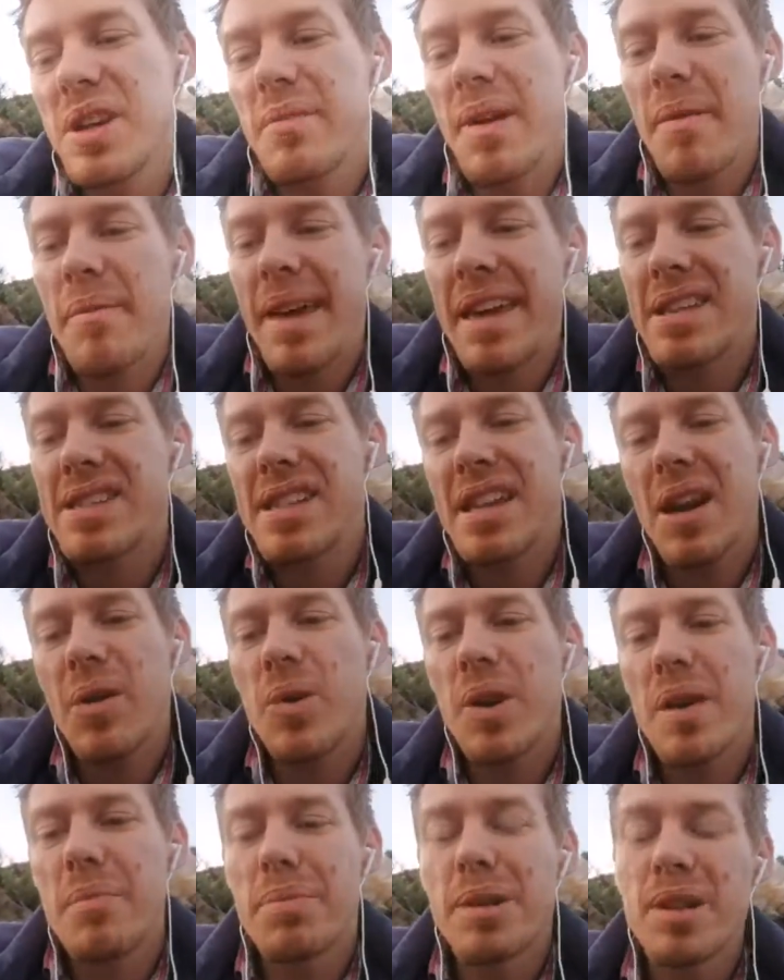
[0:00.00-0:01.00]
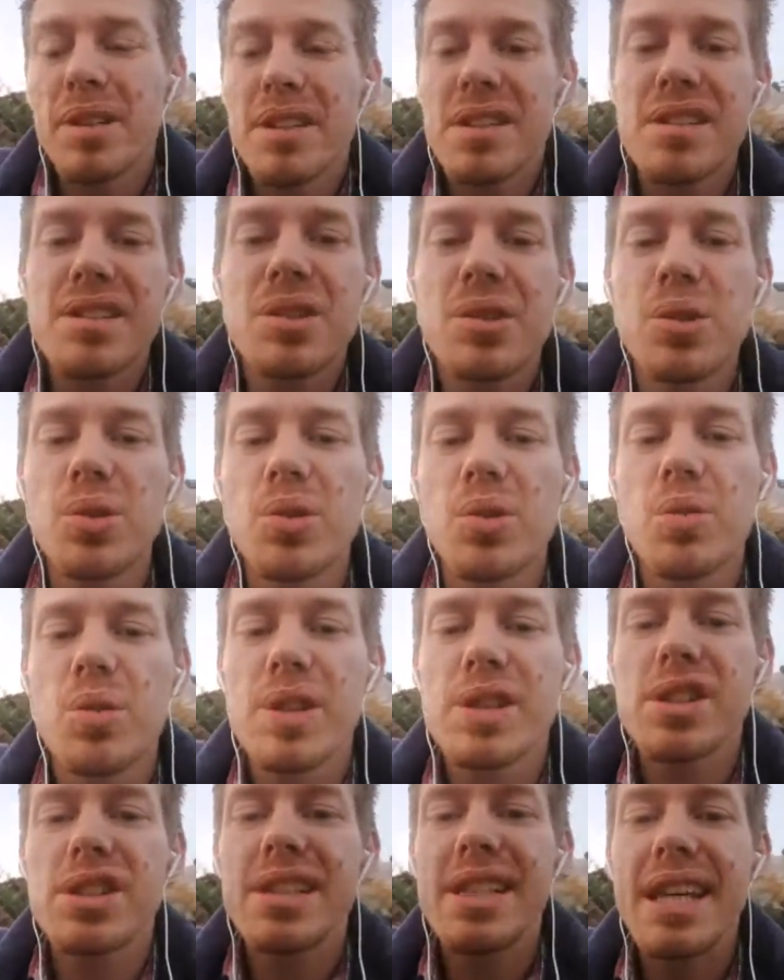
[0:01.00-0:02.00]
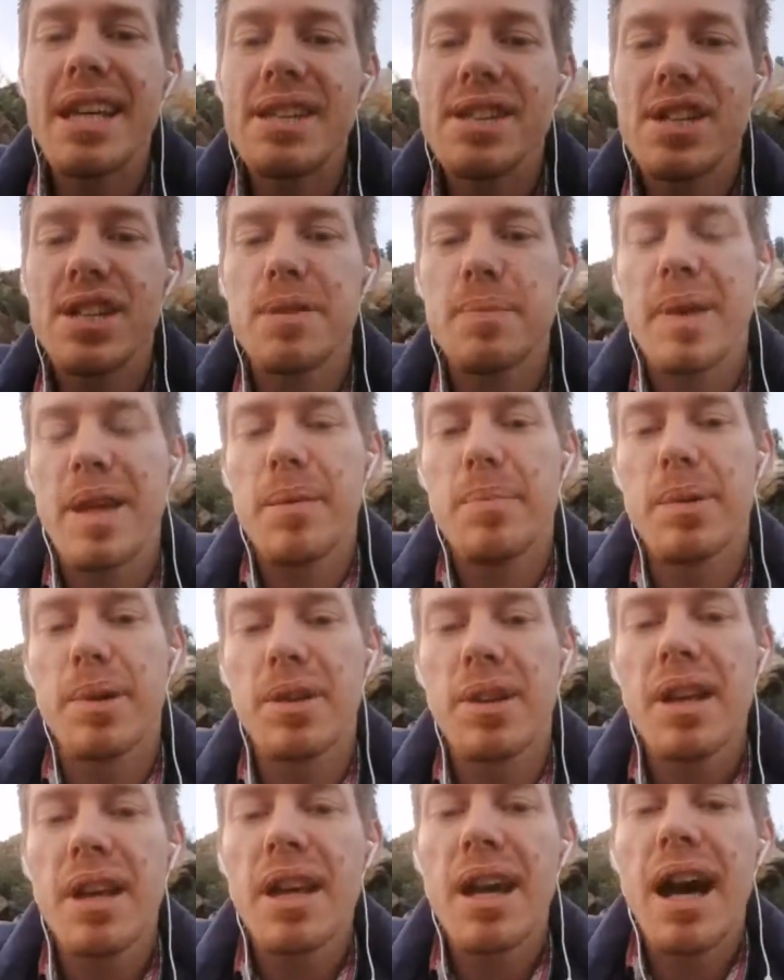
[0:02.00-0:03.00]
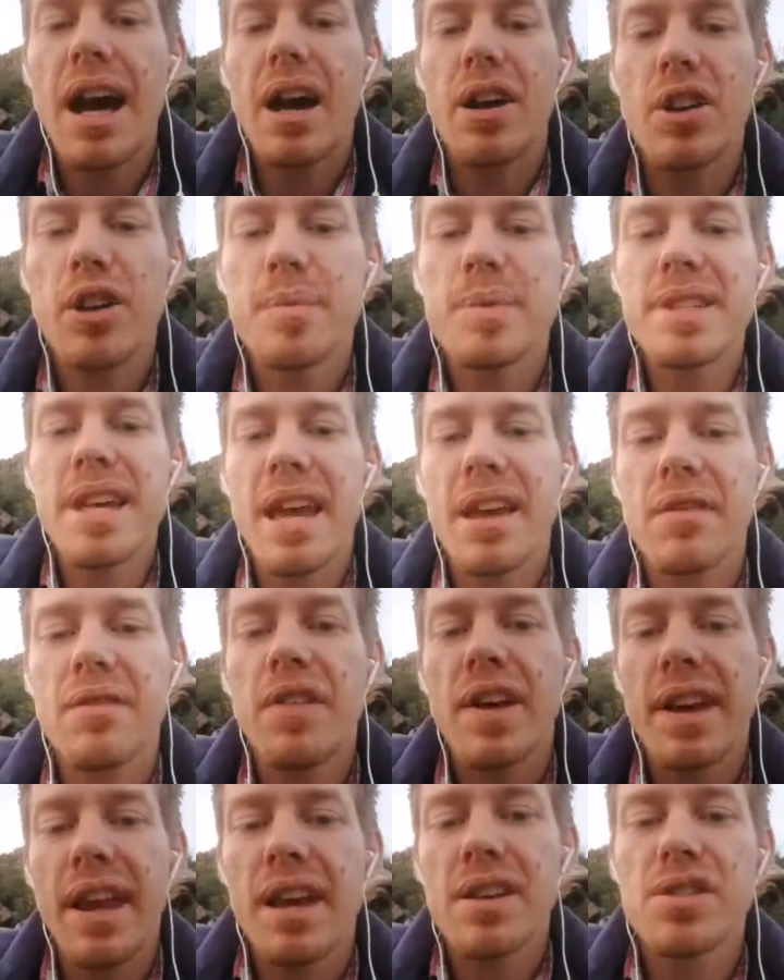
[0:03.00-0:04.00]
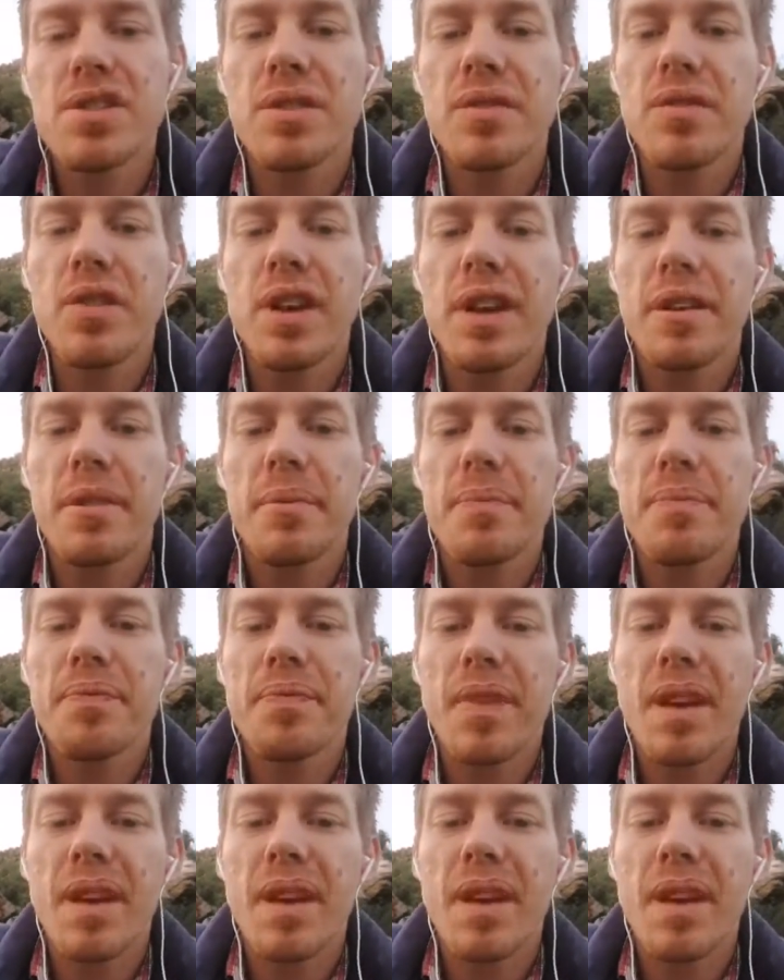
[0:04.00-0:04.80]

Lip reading: I mentioned, I want to build a school which teaches people how to obtain financial freedom.